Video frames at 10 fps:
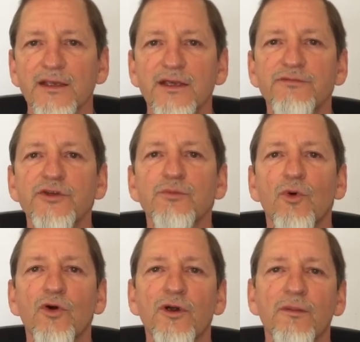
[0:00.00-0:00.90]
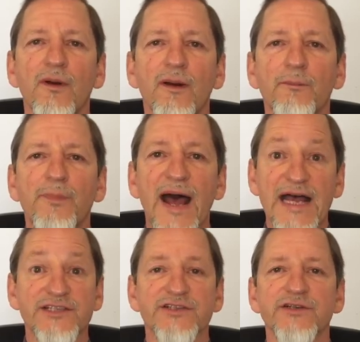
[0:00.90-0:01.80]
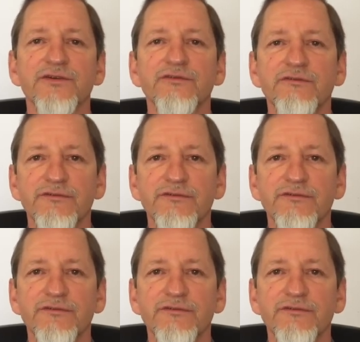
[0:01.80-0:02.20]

give you more positive